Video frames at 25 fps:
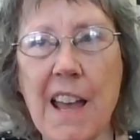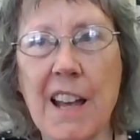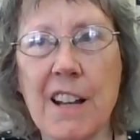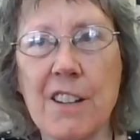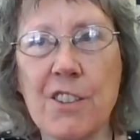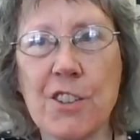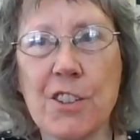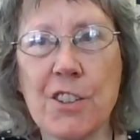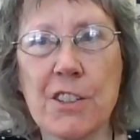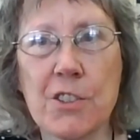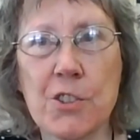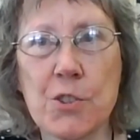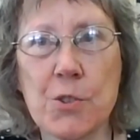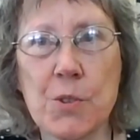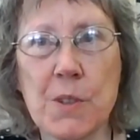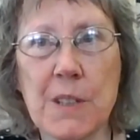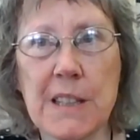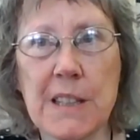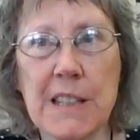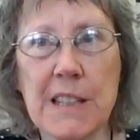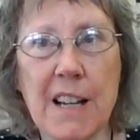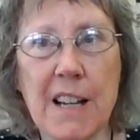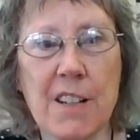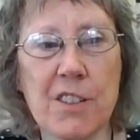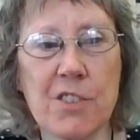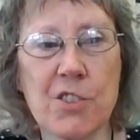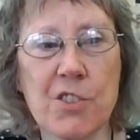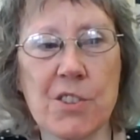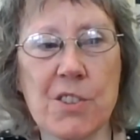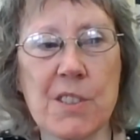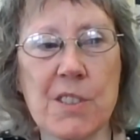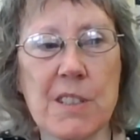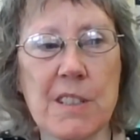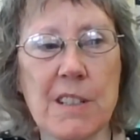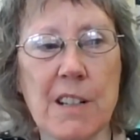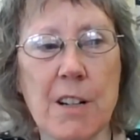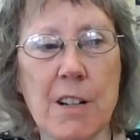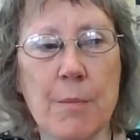And you can treat that
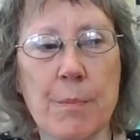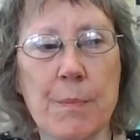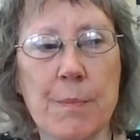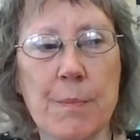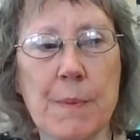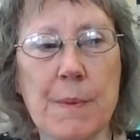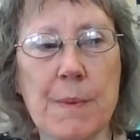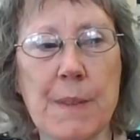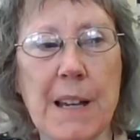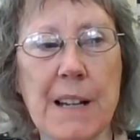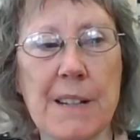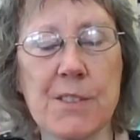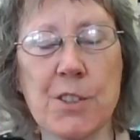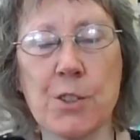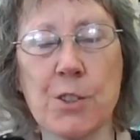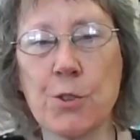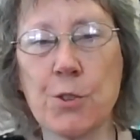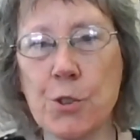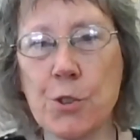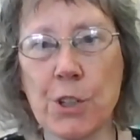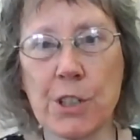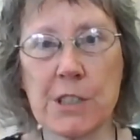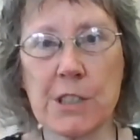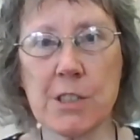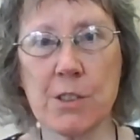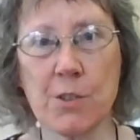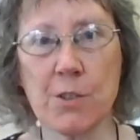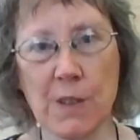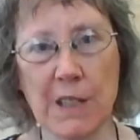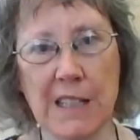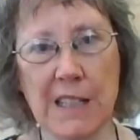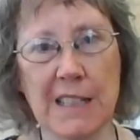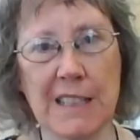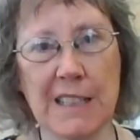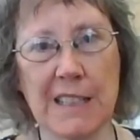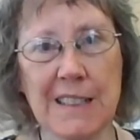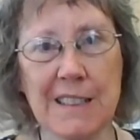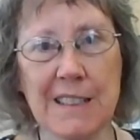just as a cooked
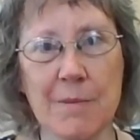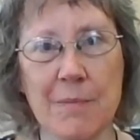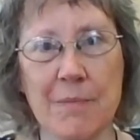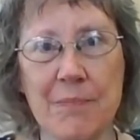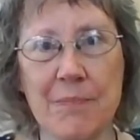green,